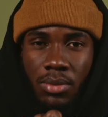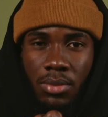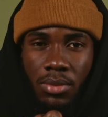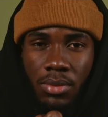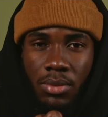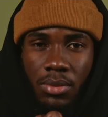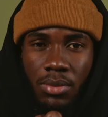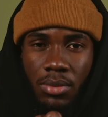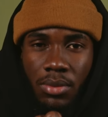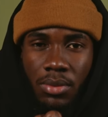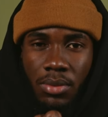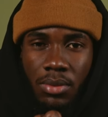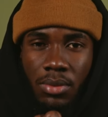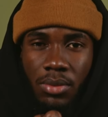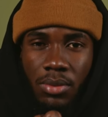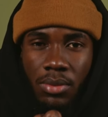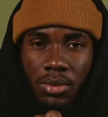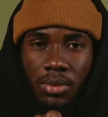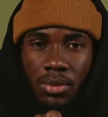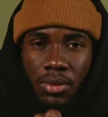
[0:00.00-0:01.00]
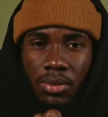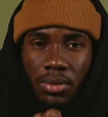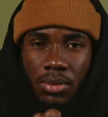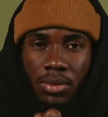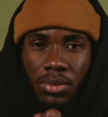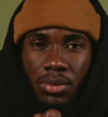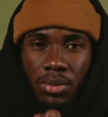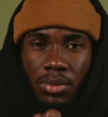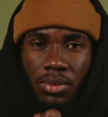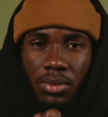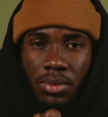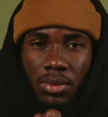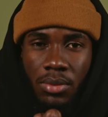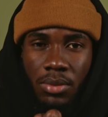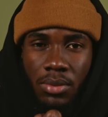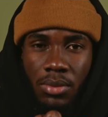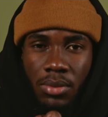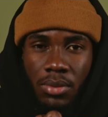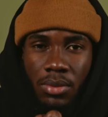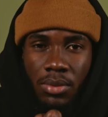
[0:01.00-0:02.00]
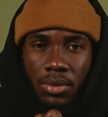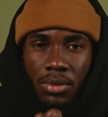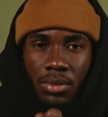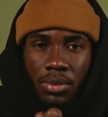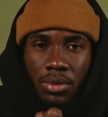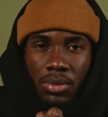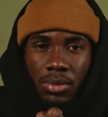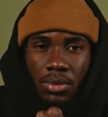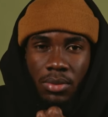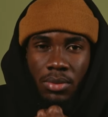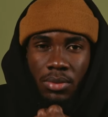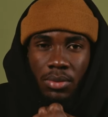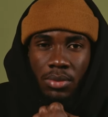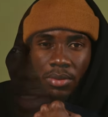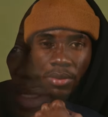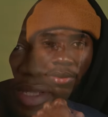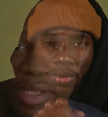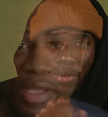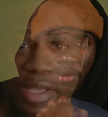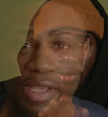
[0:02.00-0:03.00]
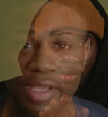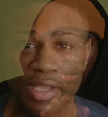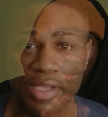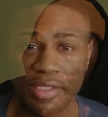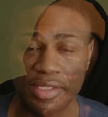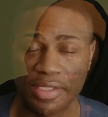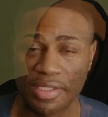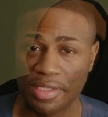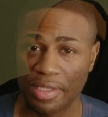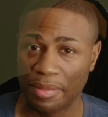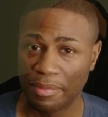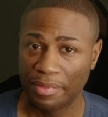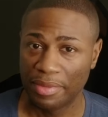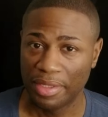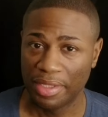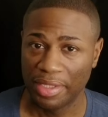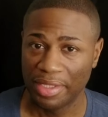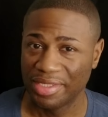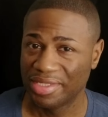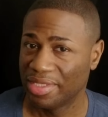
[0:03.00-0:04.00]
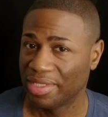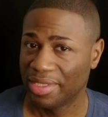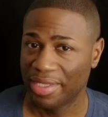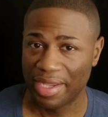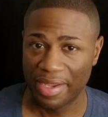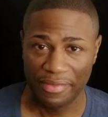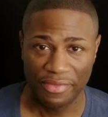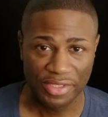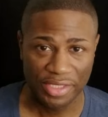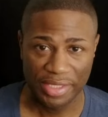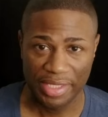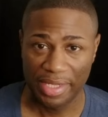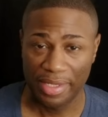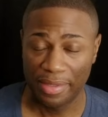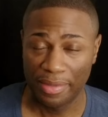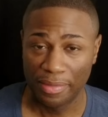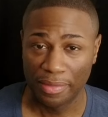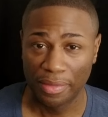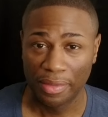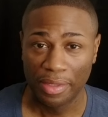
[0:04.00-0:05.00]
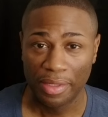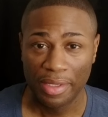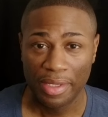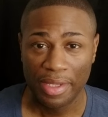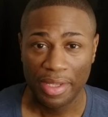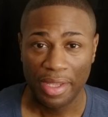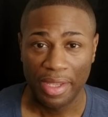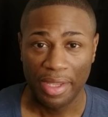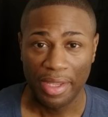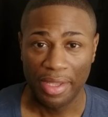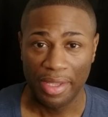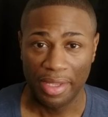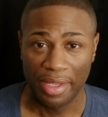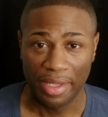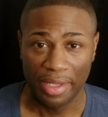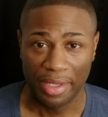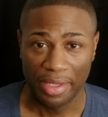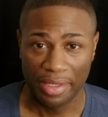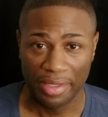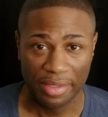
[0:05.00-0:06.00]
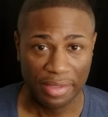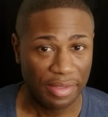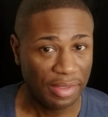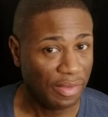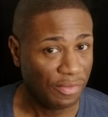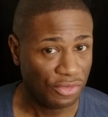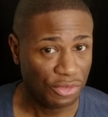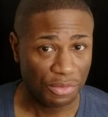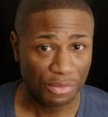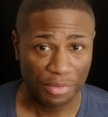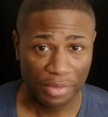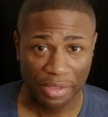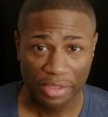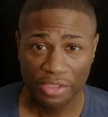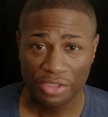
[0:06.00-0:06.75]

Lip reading: you would have to maintain it, but it is something, it's a lifestyle. And if you're really